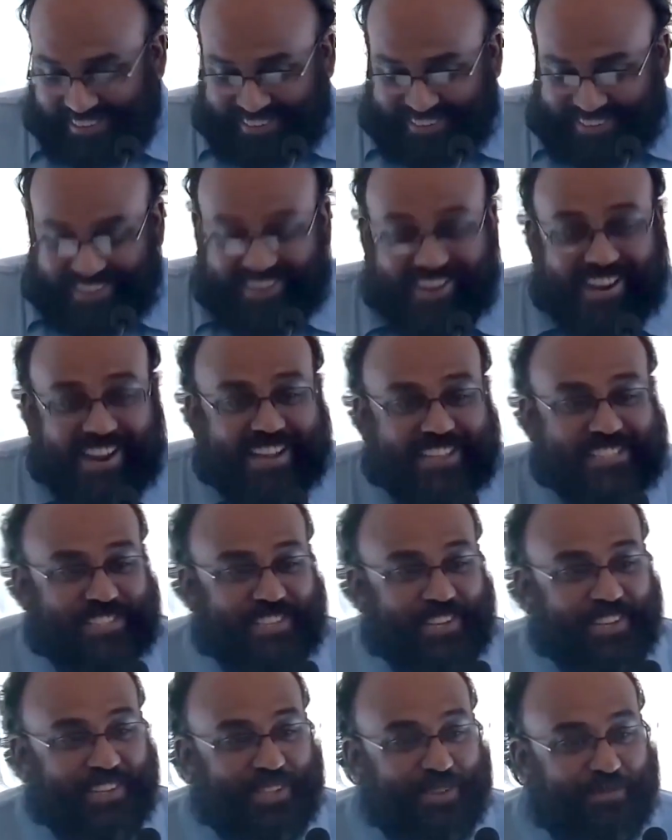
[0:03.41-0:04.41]
right, it's good
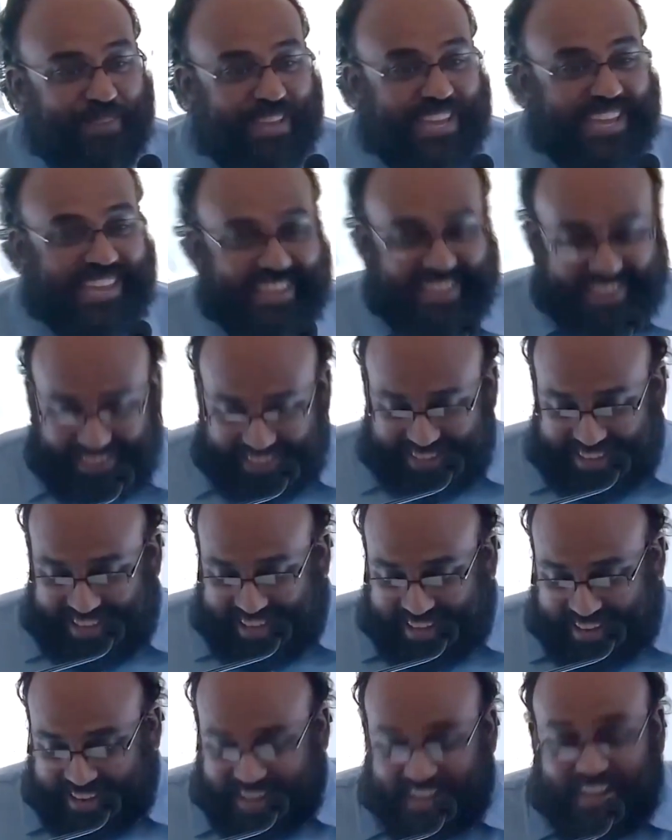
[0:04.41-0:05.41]
to be here again.
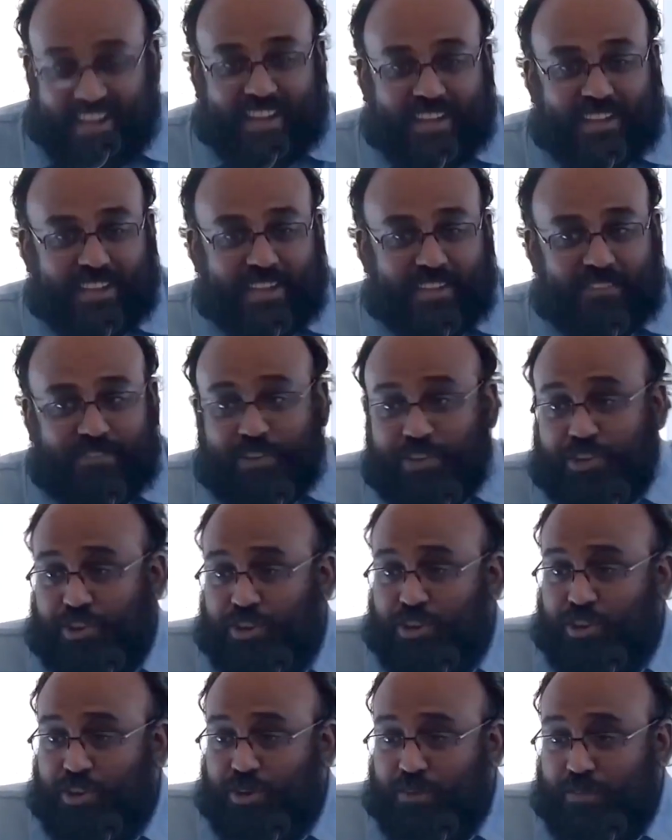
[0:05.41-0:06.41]
Uh, if you don't
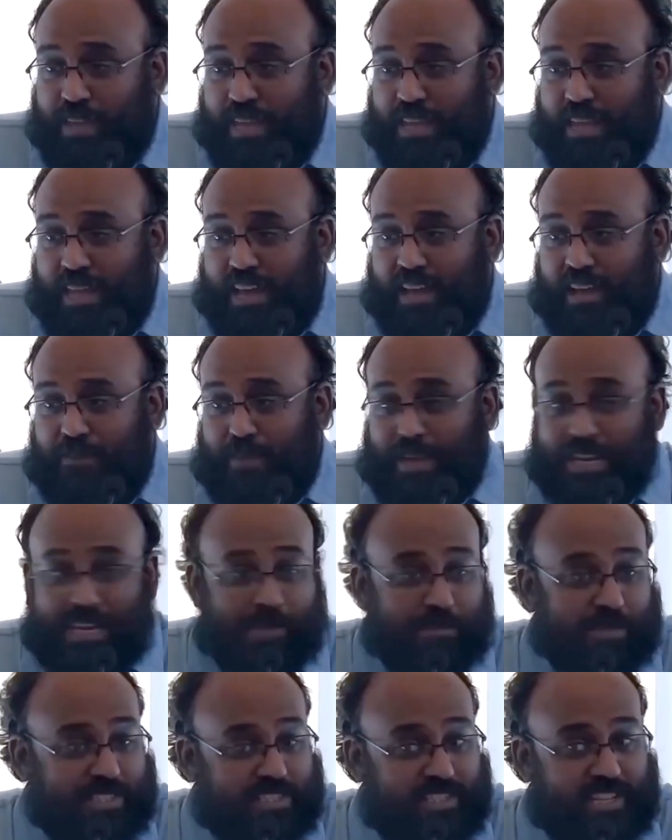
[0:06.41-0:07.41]
know me, uh, my name is
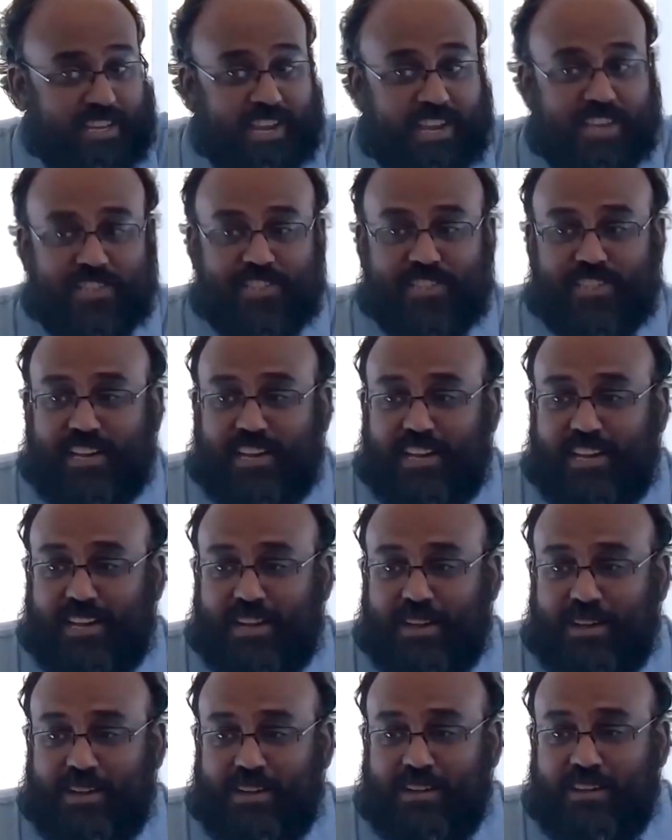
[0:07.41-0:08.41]
Dinesh. Uh,
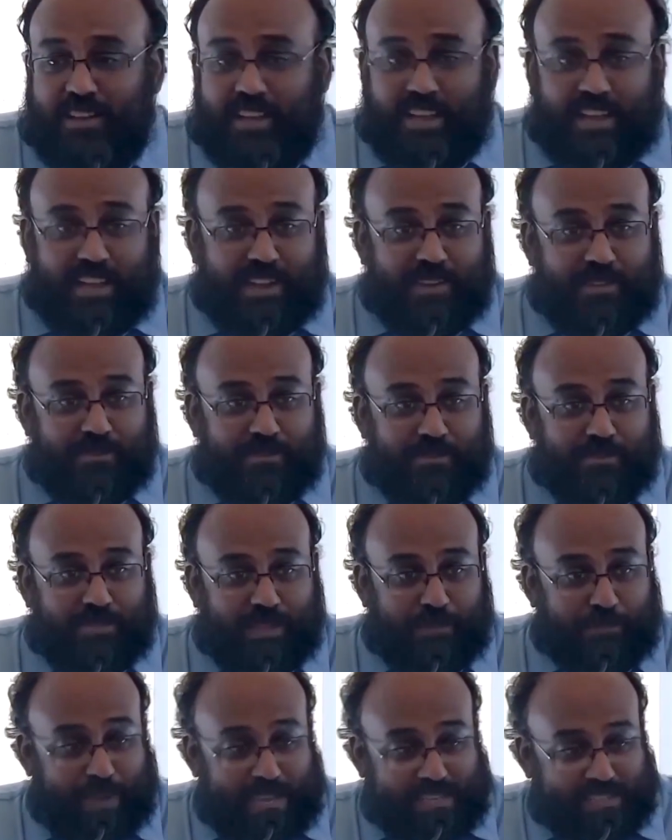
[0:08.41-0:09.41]
I'm the
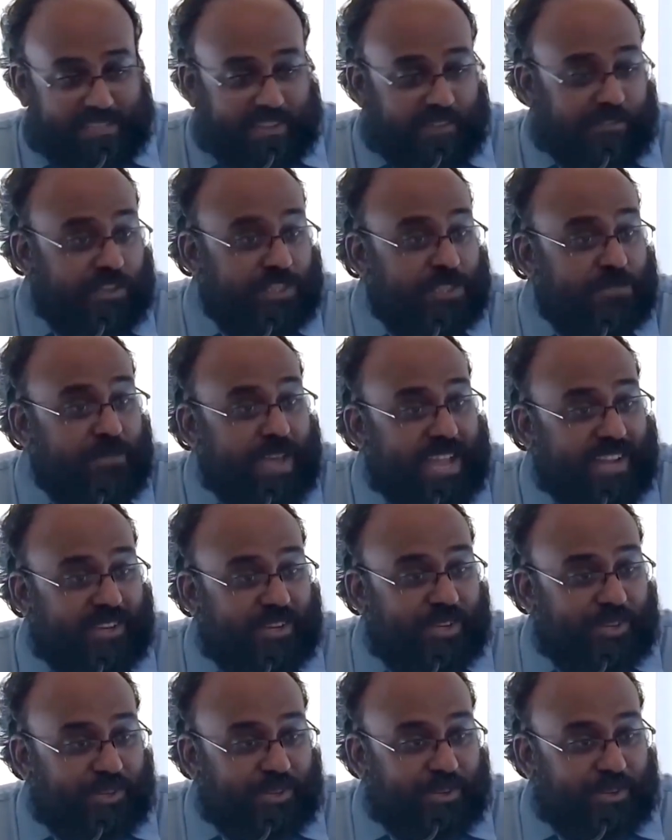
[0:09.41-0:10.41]
pastor for SMACC
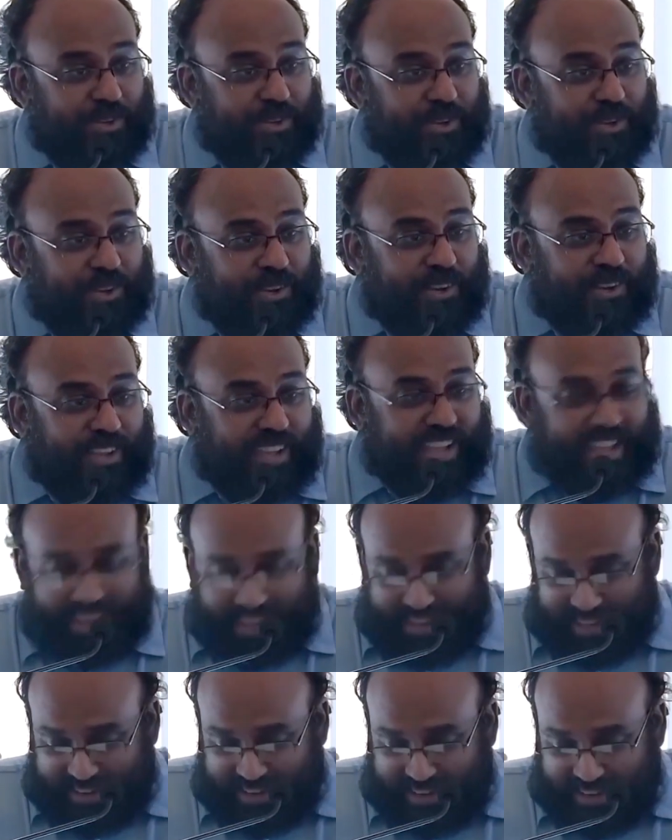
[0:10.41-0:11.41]
2,
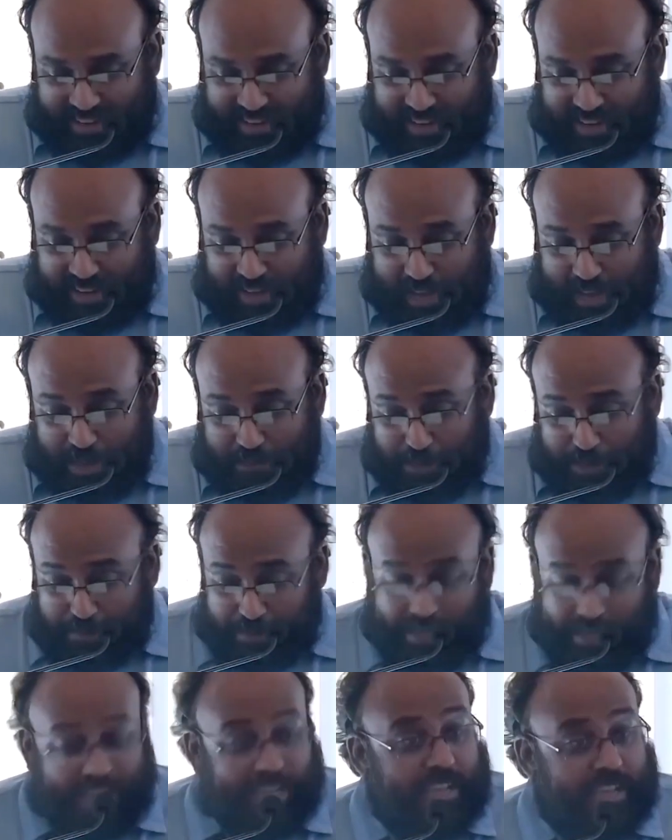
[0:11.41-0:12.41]
and uh, I'll be
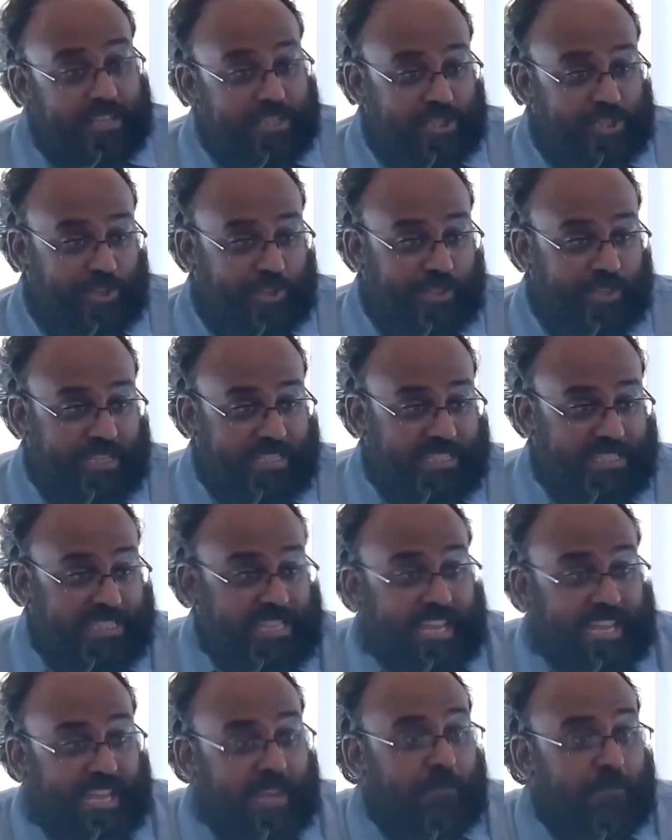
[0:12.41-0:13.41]
bringing us to the
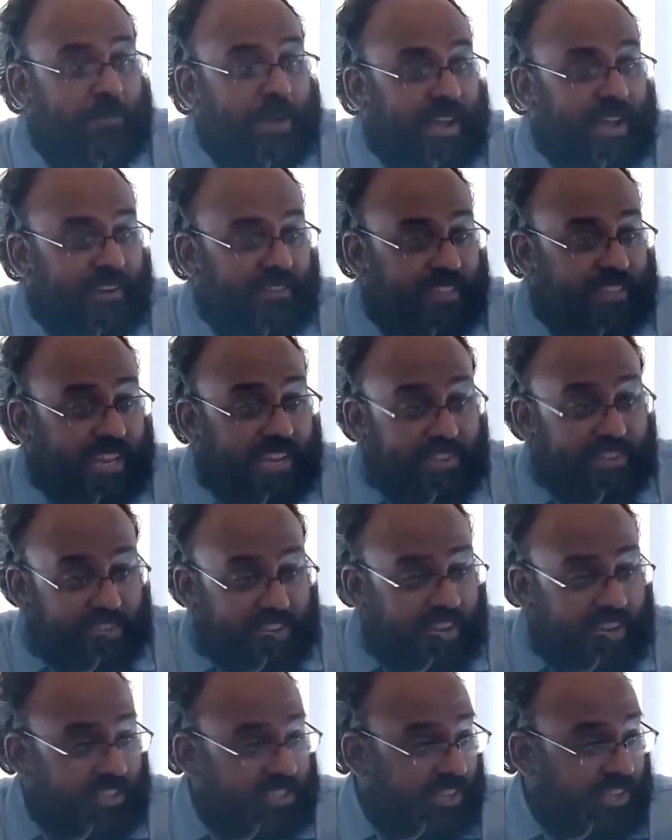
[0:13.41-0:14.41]
second part of the
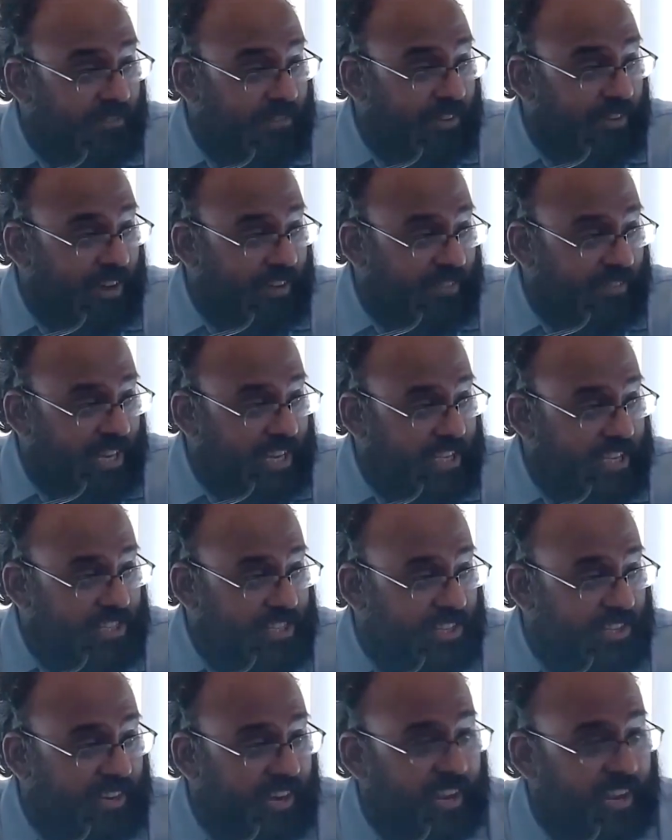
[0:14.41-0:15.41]
introduction for Revelation,
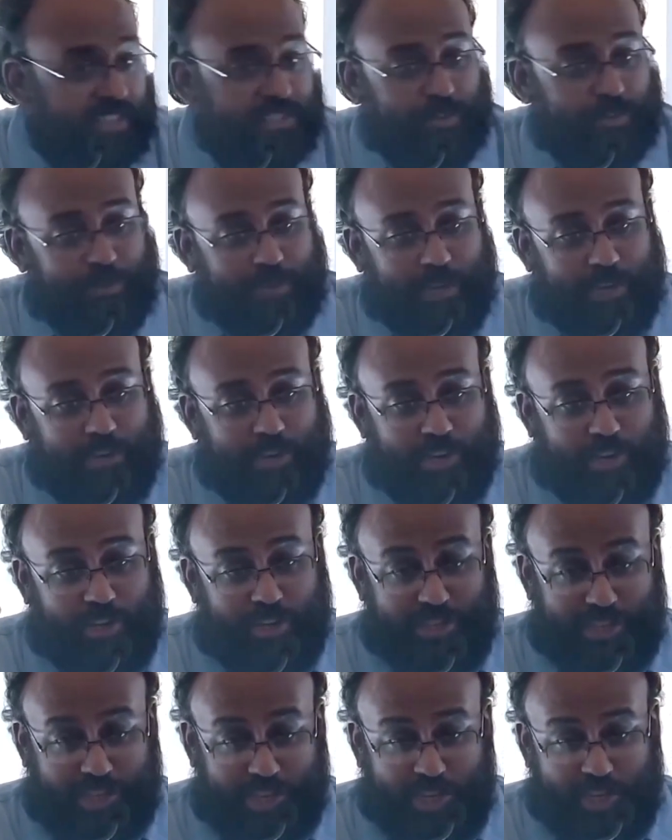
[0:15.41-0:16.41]
right? So we're going to
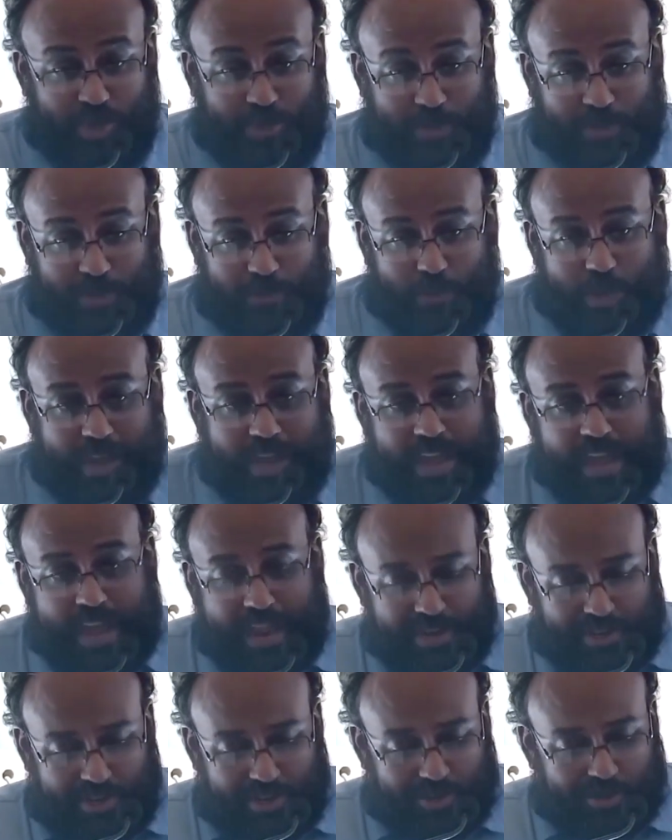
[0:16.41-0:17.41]
continue with where
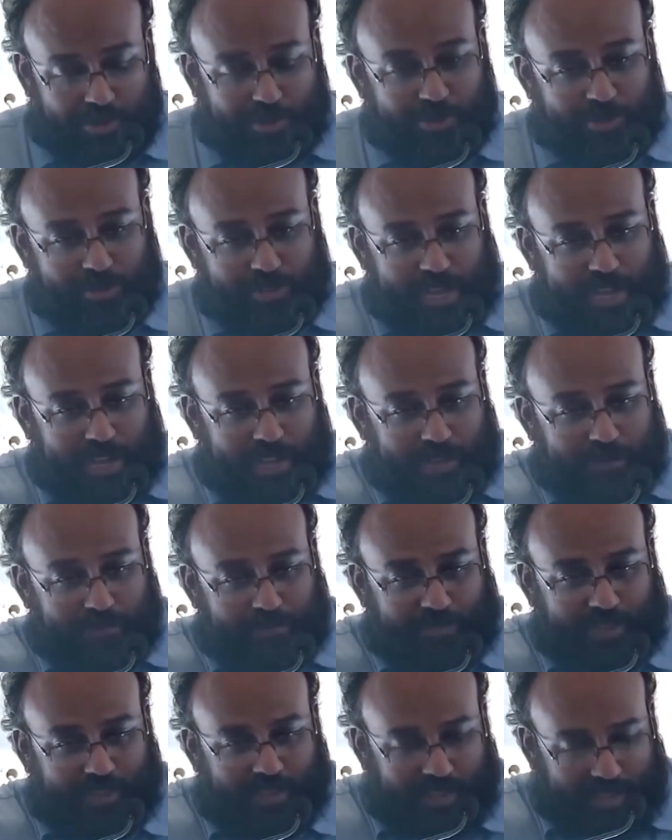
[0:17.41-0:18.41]
Andrew um,
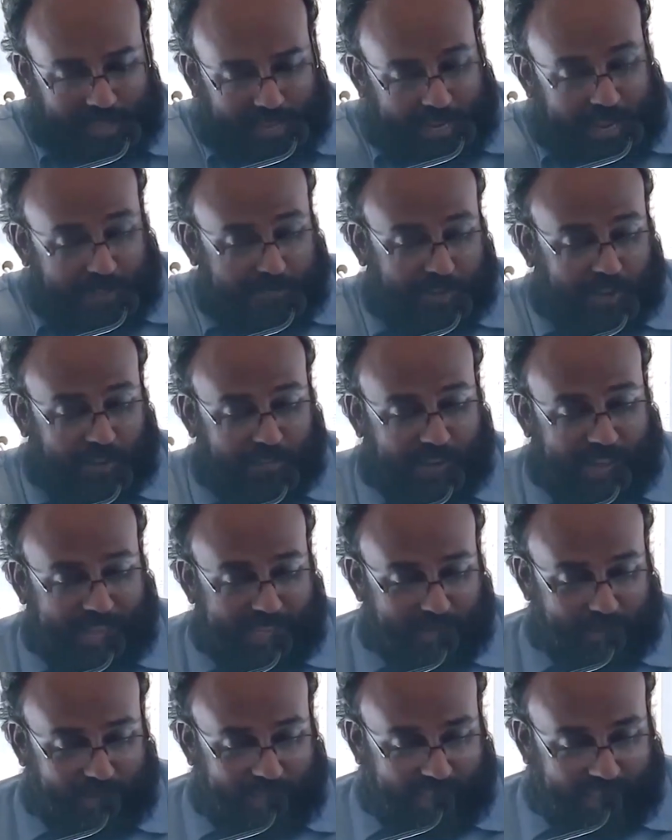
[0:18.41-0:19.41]
left off last
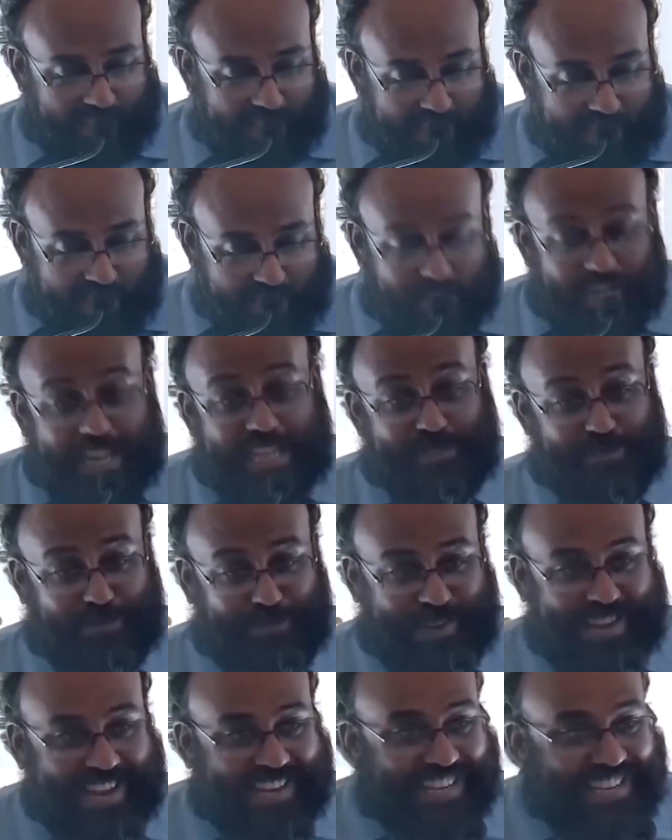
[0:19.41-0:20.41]
week. So let's pray
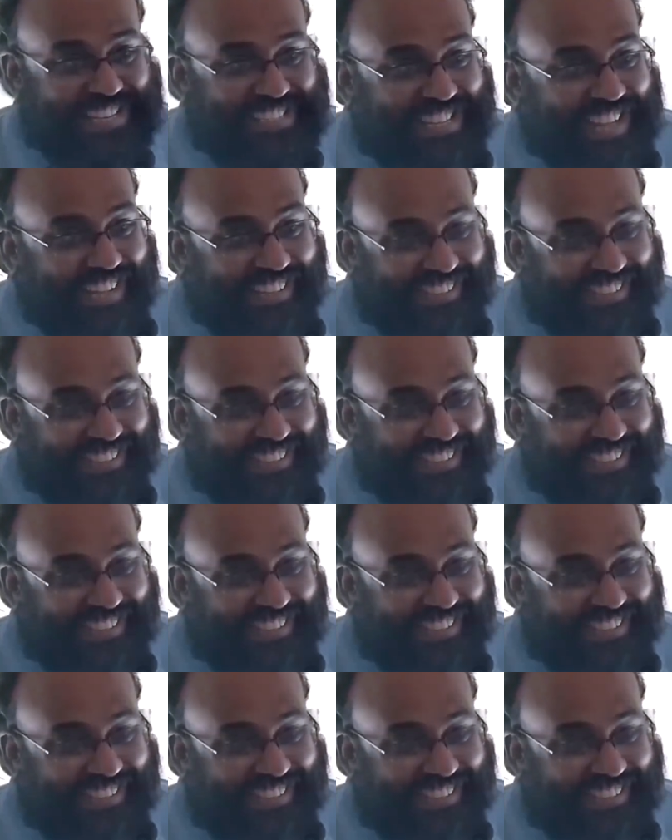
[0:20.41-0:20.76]
and get started.